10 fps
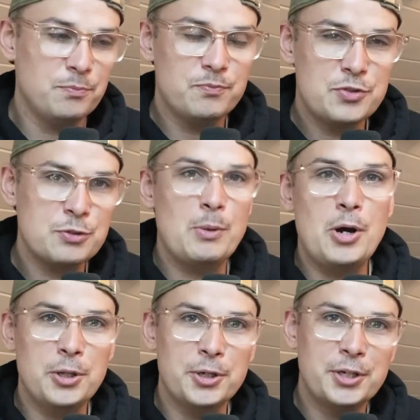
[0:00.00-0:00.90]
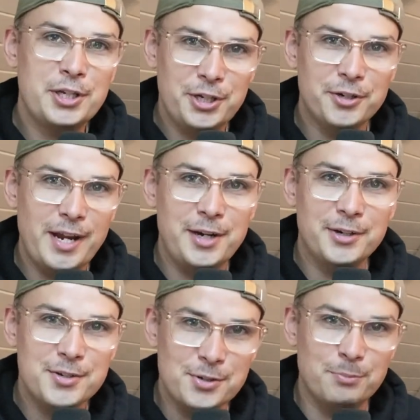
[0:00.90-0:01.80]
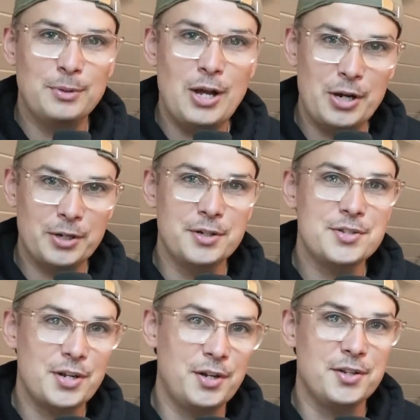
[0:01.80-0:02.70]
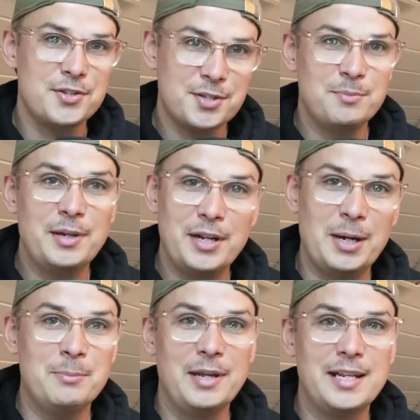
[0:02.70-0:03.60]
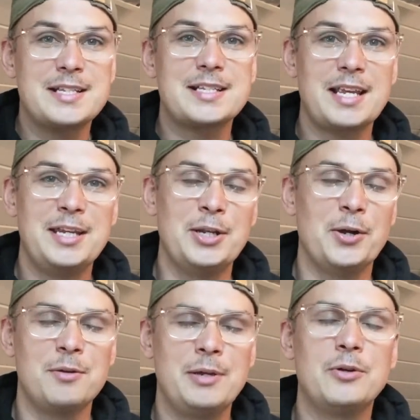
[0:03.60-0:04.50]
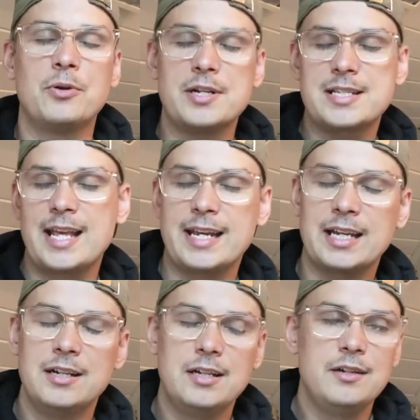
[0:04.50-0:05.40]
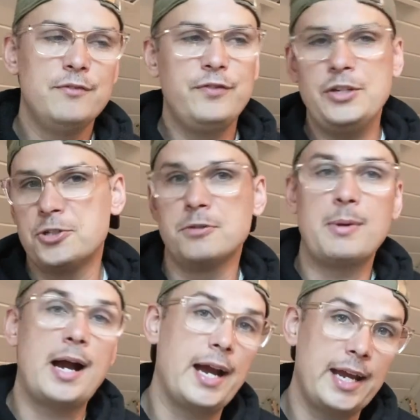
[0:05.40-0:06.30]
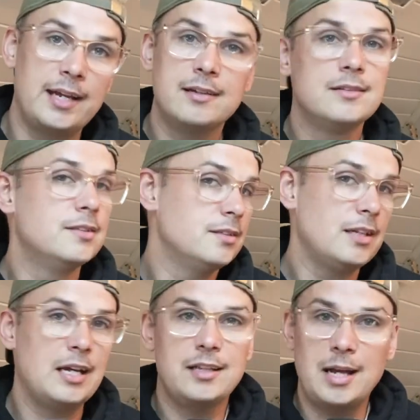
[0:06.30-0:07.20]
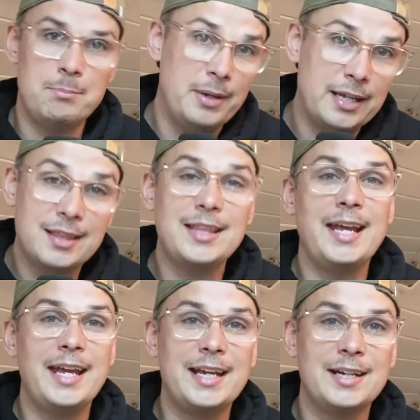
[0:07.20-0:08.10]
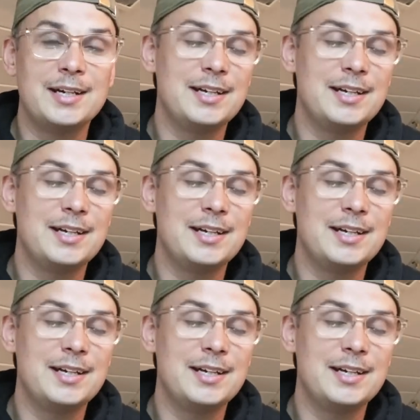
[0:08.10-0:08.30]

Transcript: smaller curators or bloggers on SubmitHub. And it's, you know what I mean? Or it's like featured by a big thing